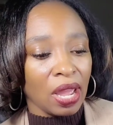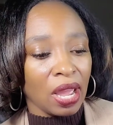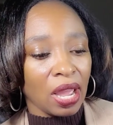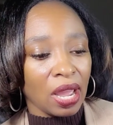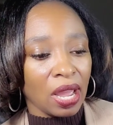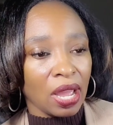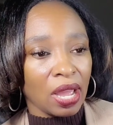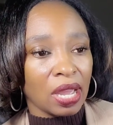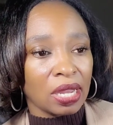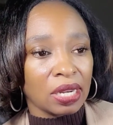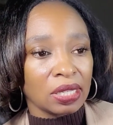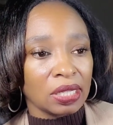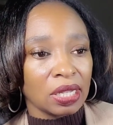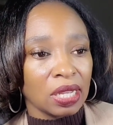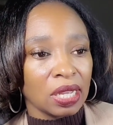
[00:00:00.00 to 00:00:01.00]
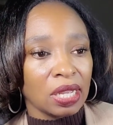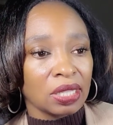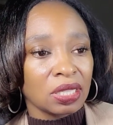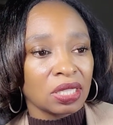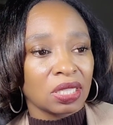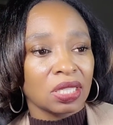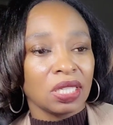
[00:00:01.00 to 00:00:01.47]
and
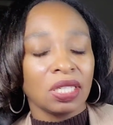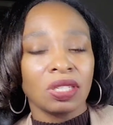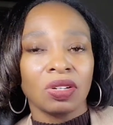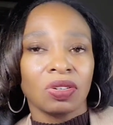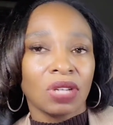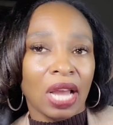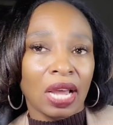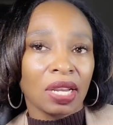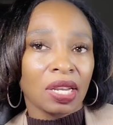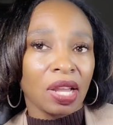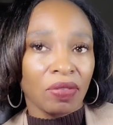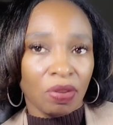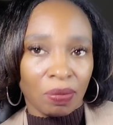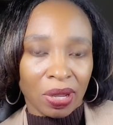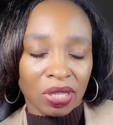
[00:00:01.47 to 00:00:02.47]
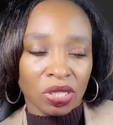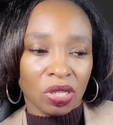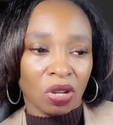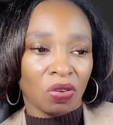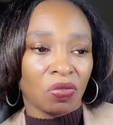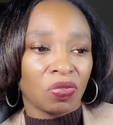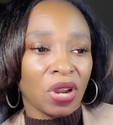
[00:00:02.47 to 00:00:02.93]
still not loving
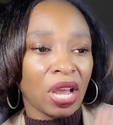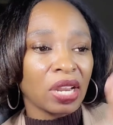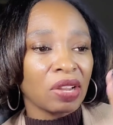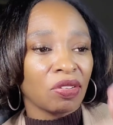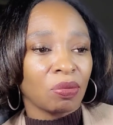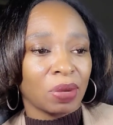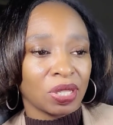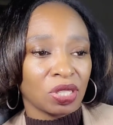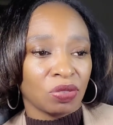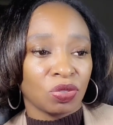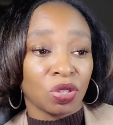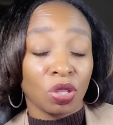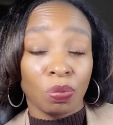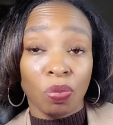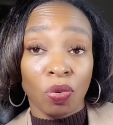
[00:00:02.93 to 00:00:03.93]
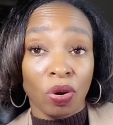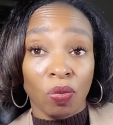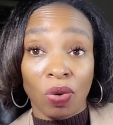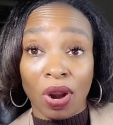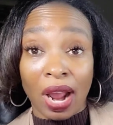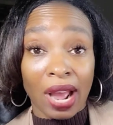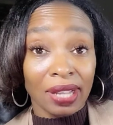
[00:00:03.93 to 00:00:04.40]
myself to the point
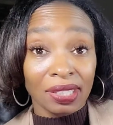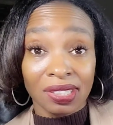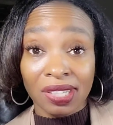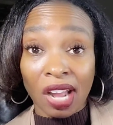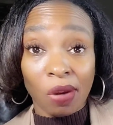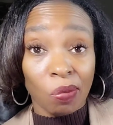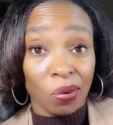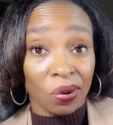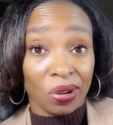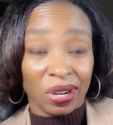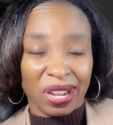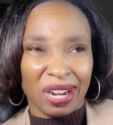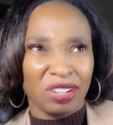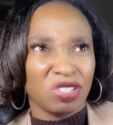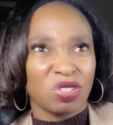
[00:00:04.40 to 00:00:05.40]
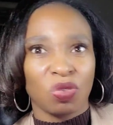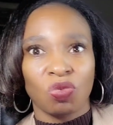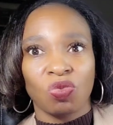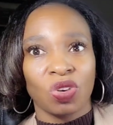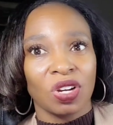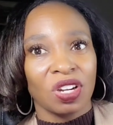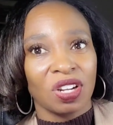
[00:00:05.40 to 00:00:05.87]
where I stopped working out. I used to
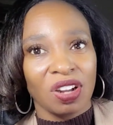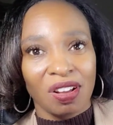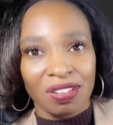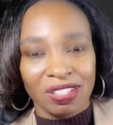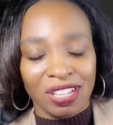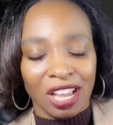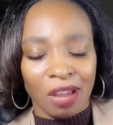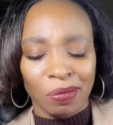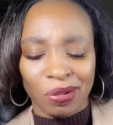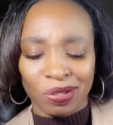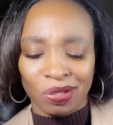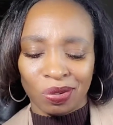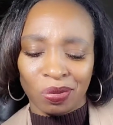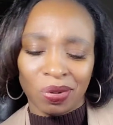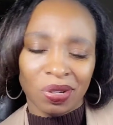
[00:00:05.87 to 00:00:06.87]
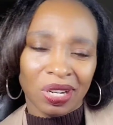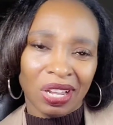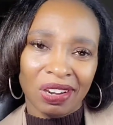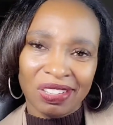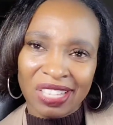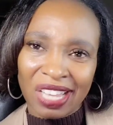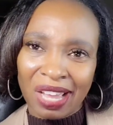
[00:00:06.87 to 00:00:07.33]
run all the time. I used to work
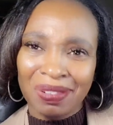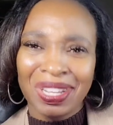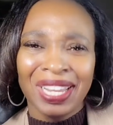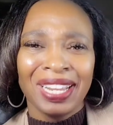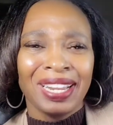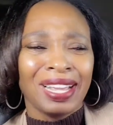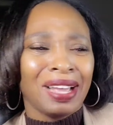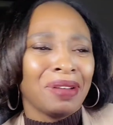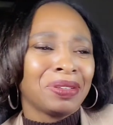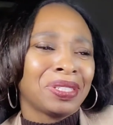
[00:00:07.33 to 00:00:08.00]
all the time. I